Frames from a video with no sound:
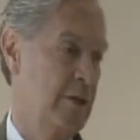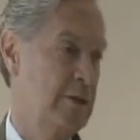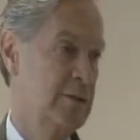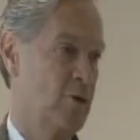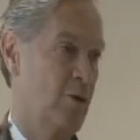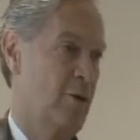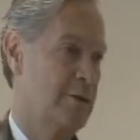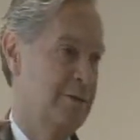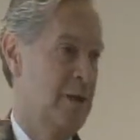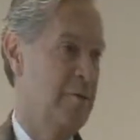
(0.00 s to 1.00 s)
And this is going to go
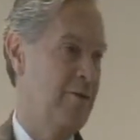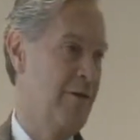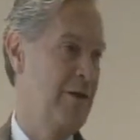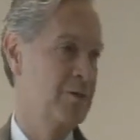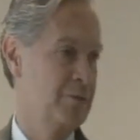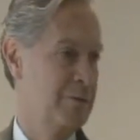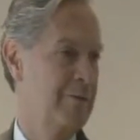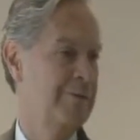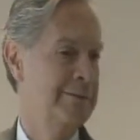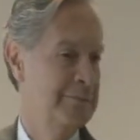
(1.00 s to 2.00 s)
on a statement right there, so yeah.